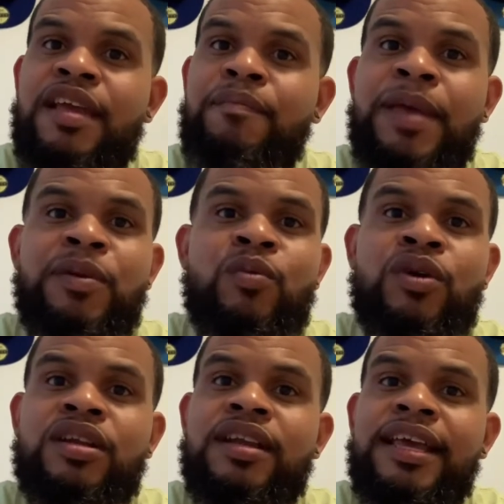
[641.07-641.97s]
maybe
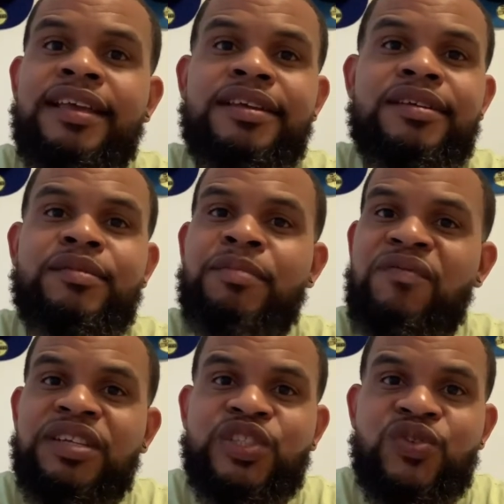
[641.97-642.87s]
with like
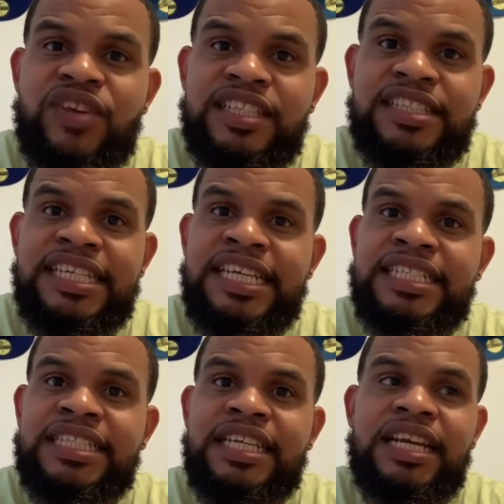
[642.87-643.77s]
Memphis
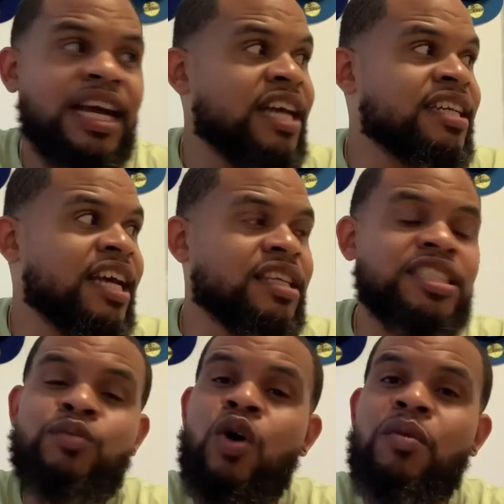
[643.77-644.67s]
Grizzlies, another
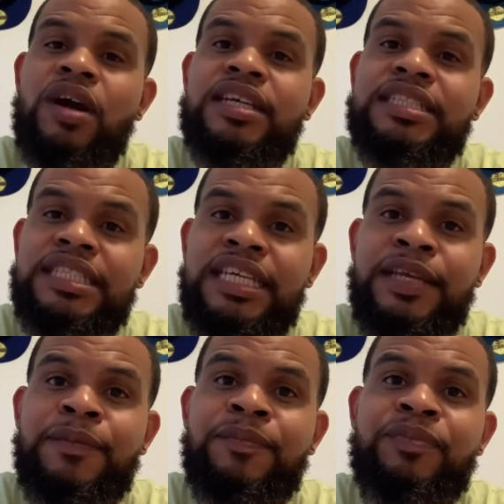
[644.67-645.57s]
small market
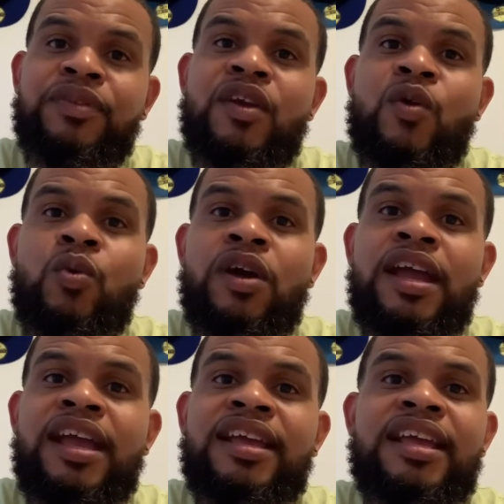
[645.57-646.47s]
team
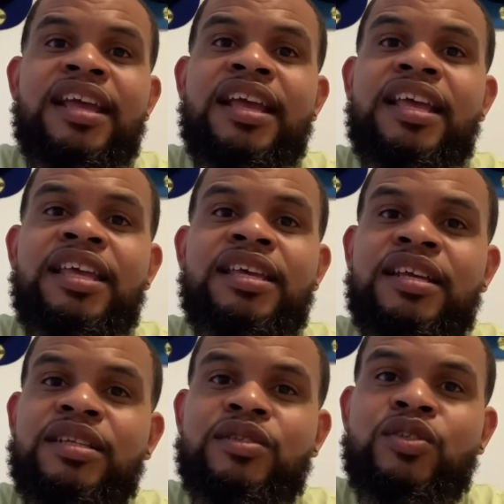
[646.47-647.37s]
where he
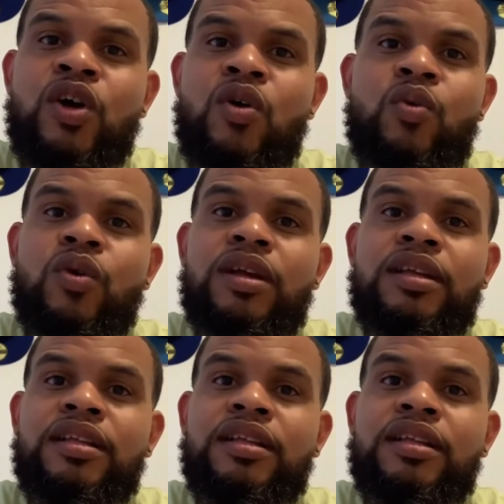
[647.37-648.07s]
could, you know,